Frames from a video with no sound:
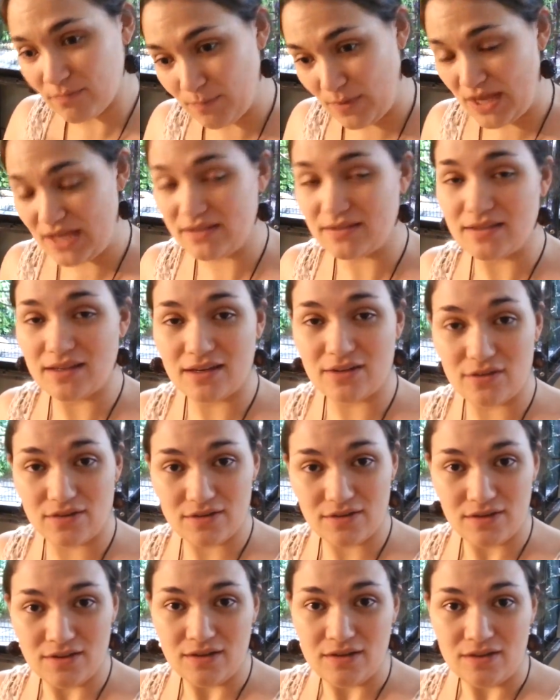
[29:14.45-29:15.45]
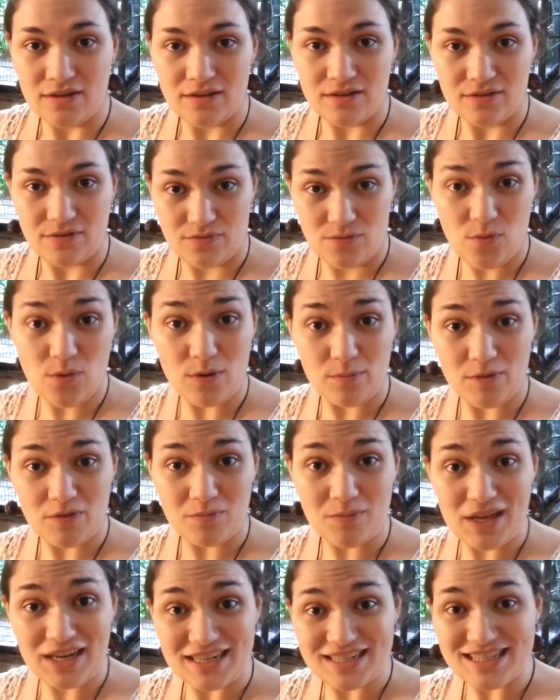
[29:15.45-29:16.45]
basic form
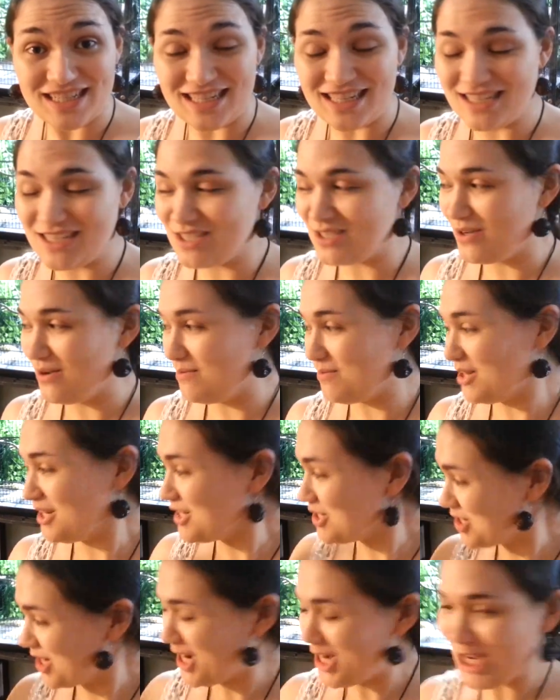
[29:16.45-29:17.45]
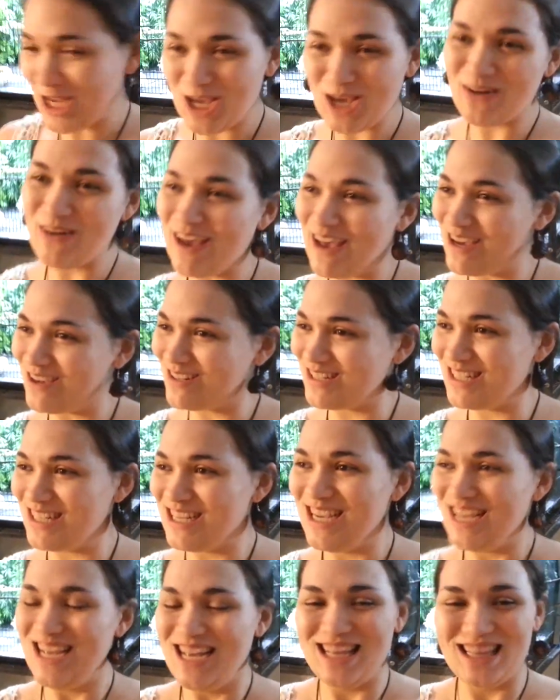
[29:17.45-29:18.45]
of medicine. So I'm going to try to go out and
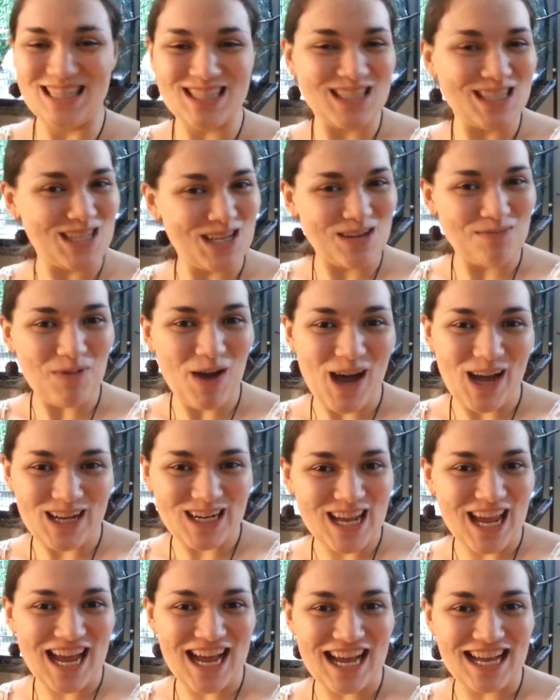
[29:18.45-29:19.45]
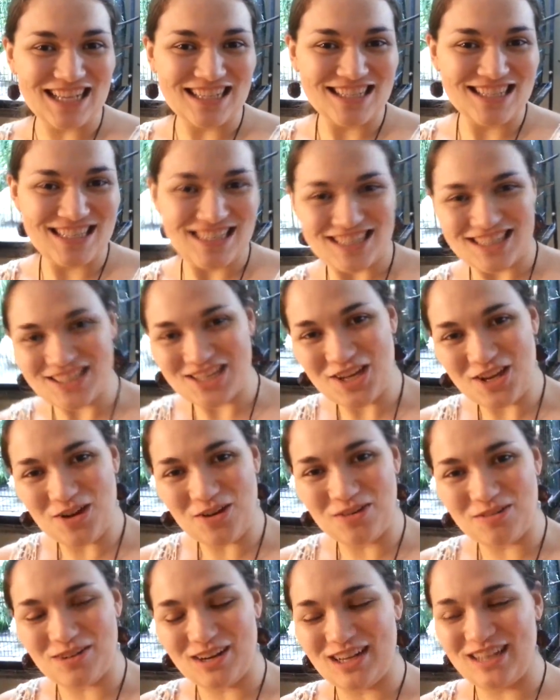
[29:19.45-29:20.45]
listen to a podcast and
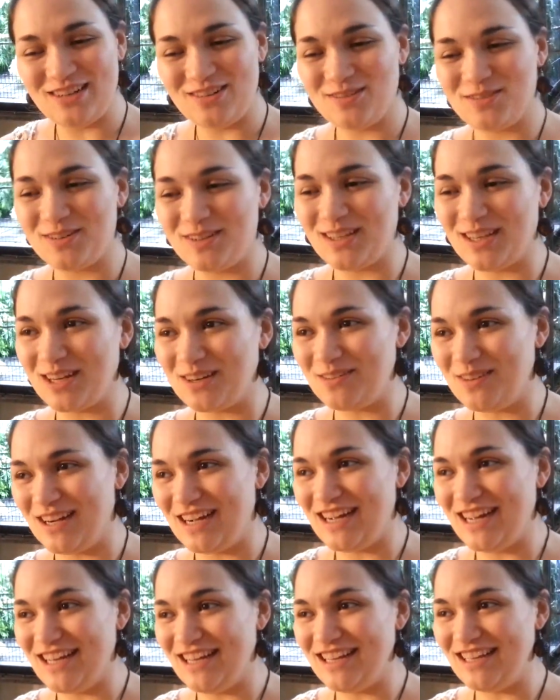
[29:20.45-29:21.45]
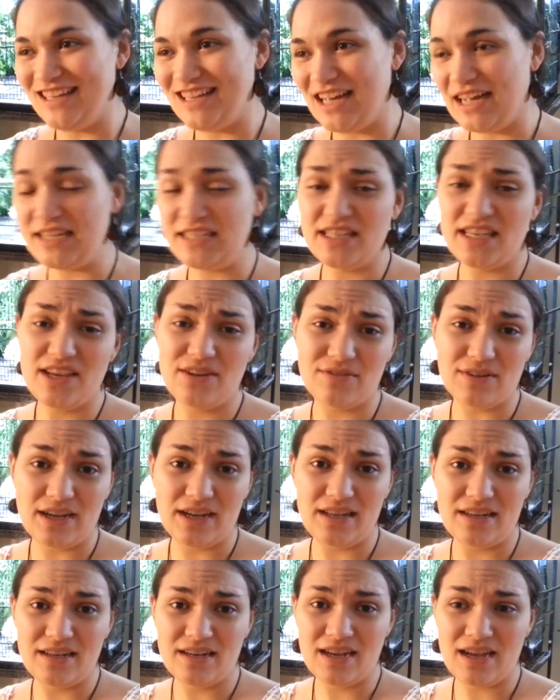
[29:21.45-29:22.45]
go run for a little while. I say
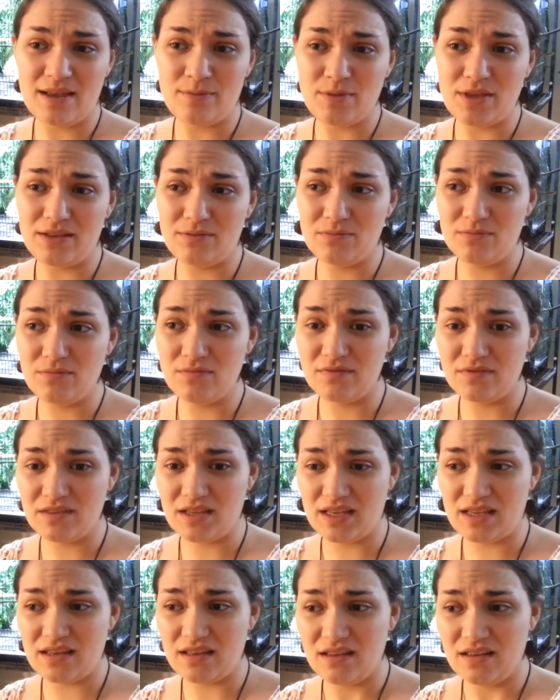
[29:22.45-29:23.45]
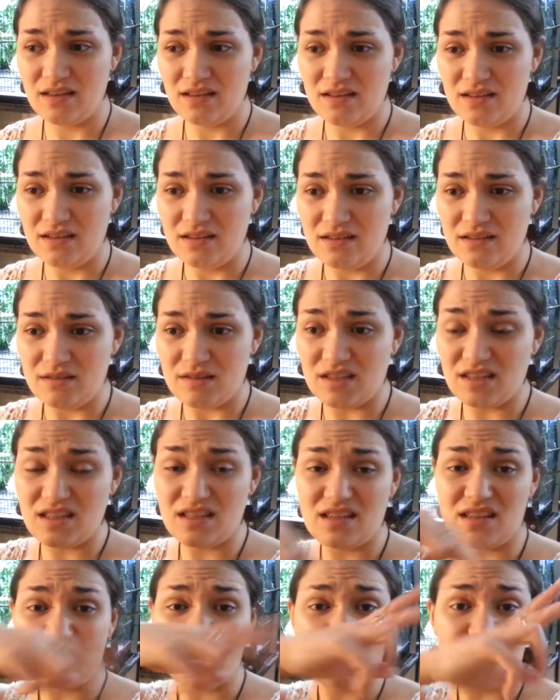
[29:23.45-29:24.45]
run, I mean like
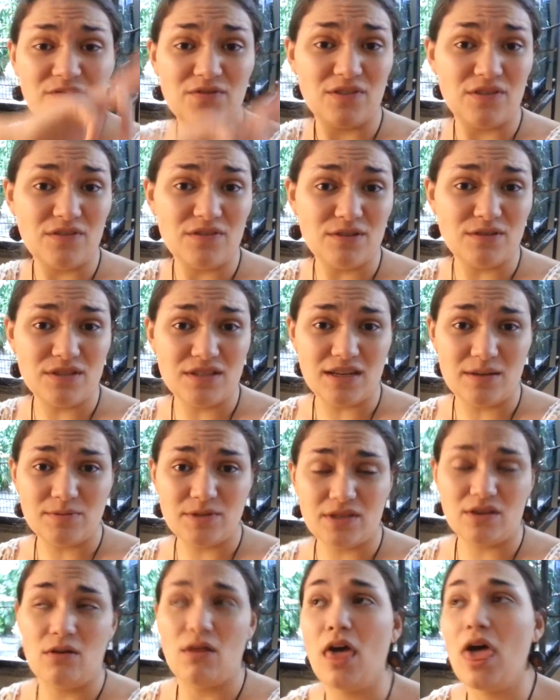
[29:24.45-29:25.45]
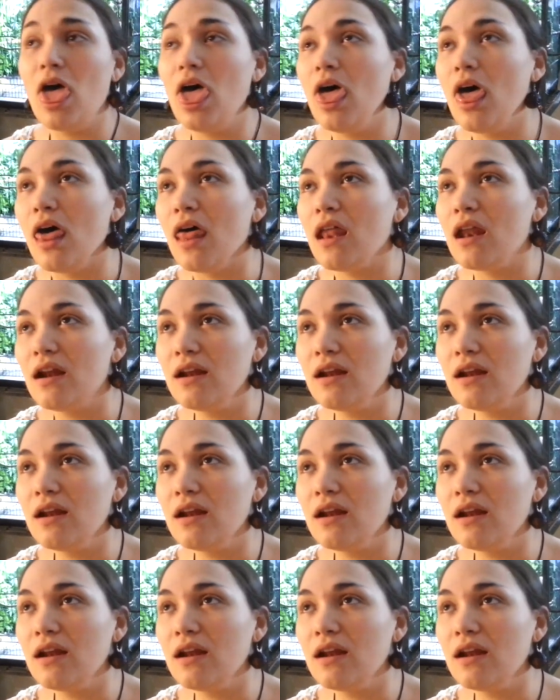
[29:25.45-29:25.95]
for a few steps and go.